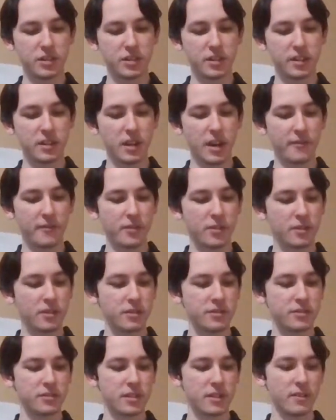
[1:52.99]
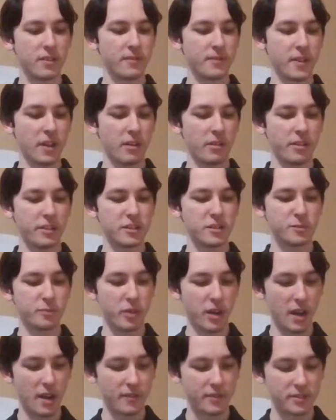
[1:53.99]
to the governors of the various
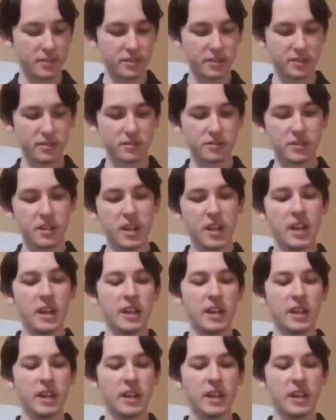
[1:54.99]
provinces,